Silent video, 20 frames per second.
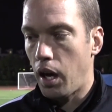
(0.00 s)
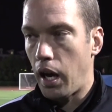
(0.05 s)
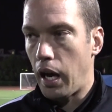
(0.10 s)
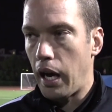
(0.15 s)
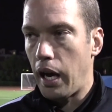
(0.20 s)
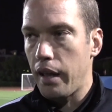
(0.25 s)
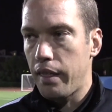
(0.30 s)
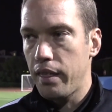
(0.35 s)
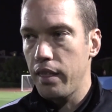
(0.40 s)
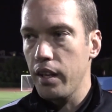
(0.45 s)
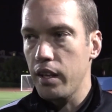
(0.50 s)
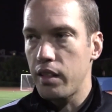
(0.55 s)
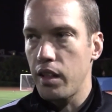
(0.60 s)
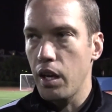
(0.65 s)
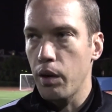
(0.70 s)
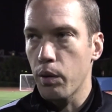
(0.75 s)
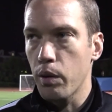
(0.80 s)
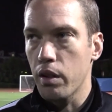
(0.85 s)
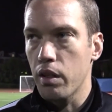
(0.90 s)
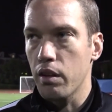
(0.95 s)
I think
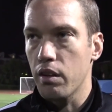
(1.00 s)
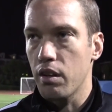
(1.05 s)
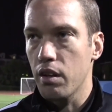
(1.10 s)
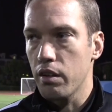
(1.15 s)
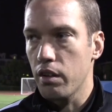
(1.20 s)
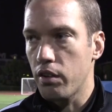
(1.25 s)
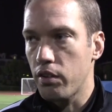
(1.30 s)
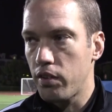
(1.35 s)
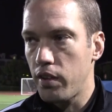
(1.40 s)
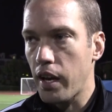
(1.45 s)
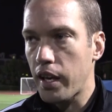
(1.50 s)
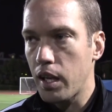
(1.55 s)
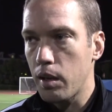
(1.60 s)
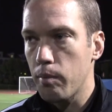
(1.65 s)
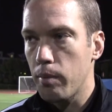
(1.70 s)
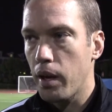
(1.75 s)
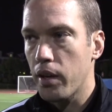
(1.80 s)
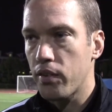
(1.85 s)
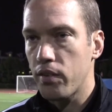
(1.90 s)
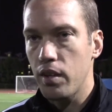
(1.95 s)
they're the
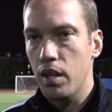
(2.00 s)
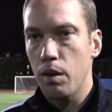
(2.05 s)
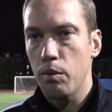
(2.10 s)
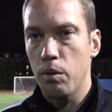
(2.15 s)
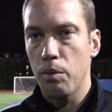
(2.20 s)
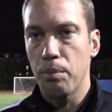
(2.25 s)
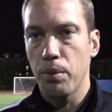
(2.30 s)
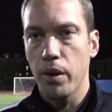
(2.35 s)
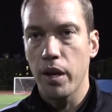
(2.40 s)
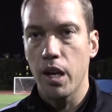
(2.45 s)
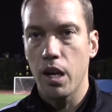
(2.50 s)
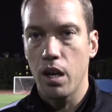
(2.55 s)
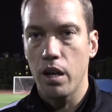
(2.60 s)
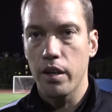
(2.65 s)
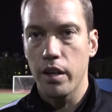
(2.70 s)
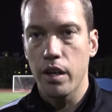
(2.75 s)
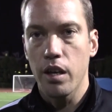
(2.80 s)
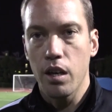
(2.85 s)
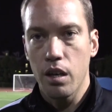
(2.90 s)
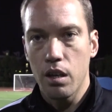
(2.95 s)
second best team we played all
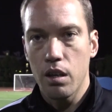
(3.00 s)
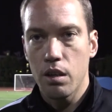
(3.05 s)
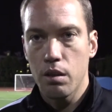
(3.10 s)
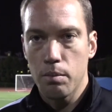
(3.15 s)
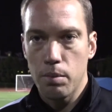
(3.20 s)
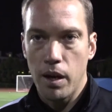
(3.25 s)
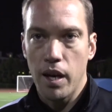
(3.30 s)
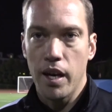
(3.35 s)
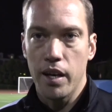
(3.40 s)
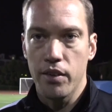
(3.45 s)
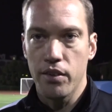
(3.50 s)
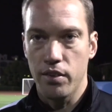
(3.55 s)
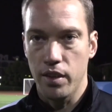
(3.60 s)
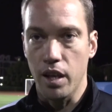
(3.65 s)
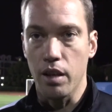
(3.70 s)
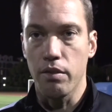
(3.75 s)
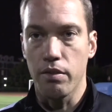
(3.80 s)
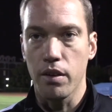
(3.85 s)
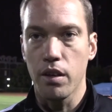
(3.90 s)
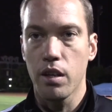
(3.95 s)
year, behind
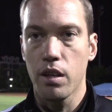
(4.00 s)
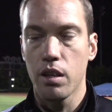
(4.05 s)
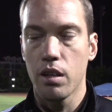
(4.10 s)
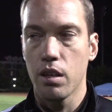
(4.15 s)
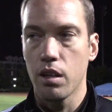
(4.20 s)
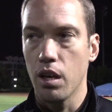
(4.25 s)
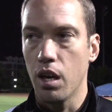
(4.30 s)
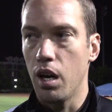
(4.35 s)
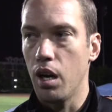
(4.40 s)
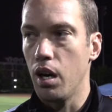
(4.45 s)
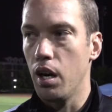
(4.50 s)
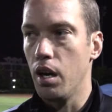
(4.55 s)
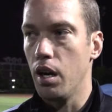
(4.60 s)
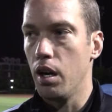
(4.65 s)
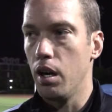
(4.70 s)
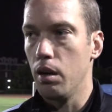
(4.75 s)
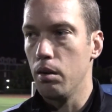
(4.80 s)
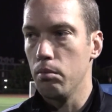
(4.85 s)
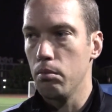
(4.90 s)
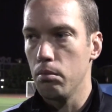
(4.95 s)
Stanford.
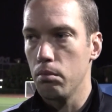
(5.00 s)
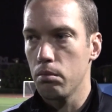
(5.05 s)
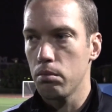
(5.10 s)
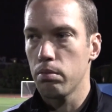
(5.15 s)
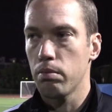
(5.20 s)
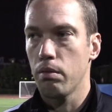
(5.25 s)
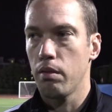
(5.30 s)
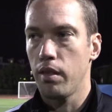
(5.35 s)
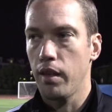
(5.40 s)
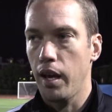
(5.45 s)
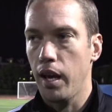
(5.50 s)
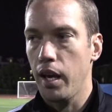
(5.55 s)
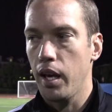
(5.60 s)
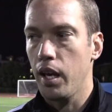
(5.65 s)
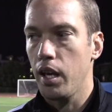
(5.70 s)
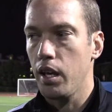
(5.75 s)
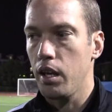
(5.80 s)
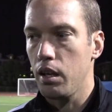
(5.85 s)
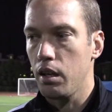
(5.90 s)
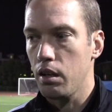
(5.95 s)

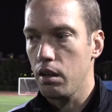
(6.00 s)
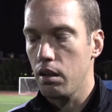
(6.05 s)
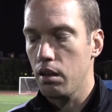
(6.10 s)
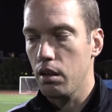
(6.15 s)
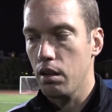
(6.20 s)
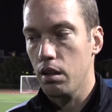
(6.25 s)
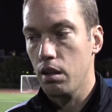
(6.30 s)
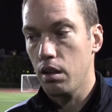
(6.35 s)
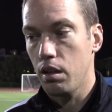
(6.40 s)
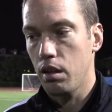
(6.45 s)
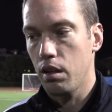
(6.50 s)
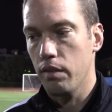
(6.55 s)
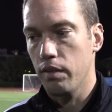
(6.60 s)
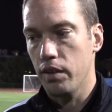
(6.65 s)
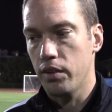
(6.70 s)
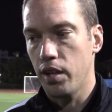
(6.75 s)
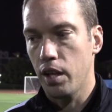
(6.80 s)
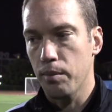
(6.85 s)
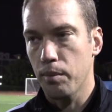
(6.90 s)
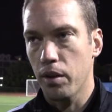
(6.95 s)
If I
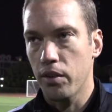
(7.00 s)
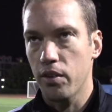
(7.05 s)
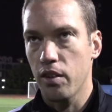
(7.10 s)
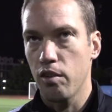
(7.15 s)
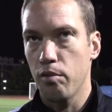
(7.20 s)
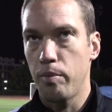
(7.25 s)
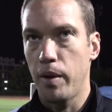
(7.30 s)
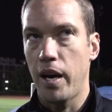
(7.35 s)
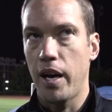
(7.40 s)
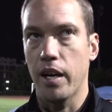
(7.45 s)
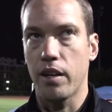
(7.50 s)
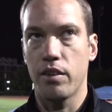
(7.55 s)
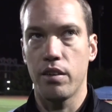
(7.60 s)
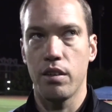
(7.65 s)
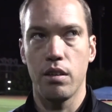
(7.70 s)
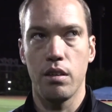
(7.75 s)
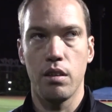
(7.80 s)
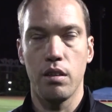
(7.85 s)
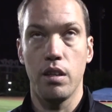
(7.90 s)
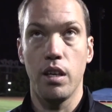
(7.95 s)
take myself back to
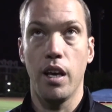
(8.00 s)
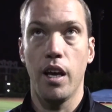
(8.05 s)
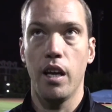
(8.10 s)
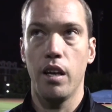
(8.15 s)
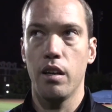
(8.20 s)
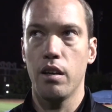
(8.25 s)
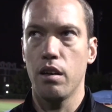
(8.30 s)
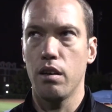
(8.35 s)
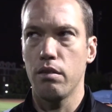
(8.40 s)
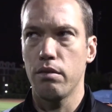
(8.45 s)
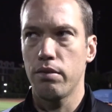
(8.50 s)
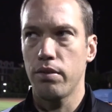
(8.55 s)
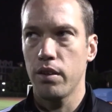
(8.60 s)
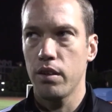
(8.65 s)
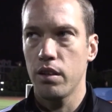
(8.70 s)
the end of